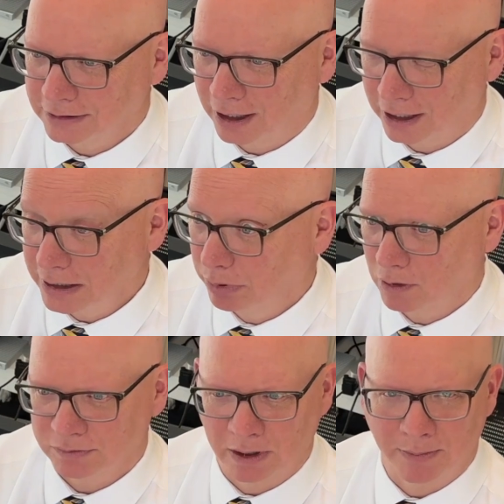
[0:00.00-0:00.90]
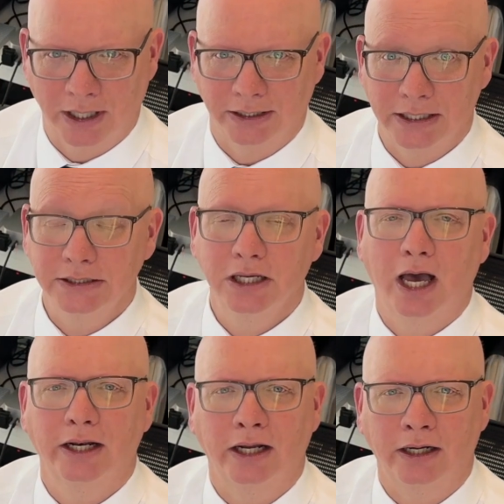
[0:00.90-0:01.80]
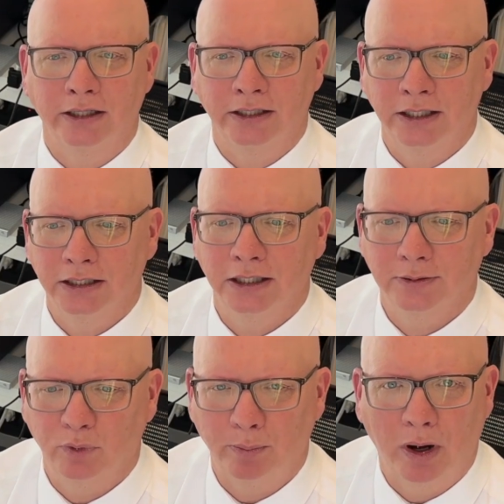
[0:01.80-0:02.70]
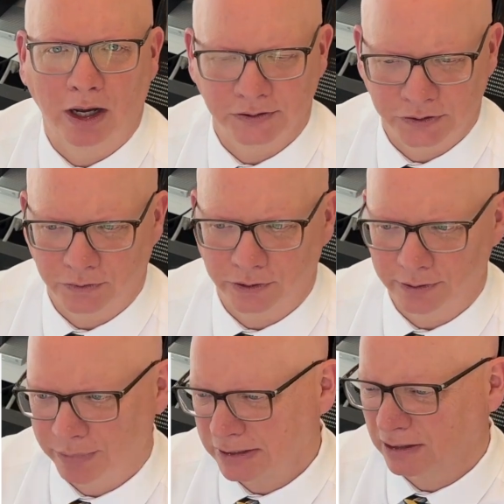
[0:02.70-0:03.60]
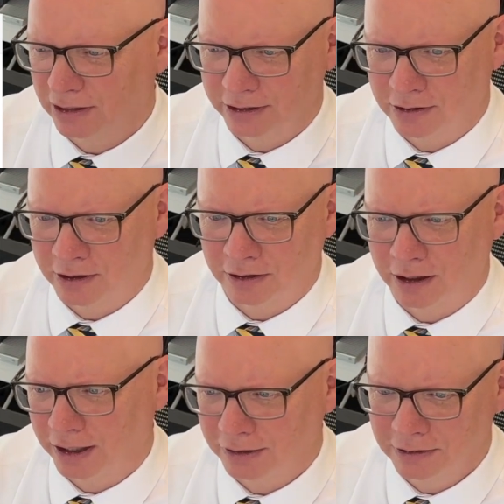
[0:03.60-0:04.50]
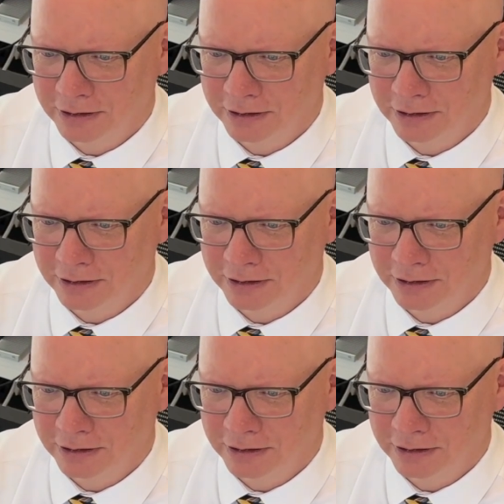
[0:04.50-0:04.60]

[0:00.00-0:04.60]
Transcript: he blows my mind. He's got a GitHub repository, basically an online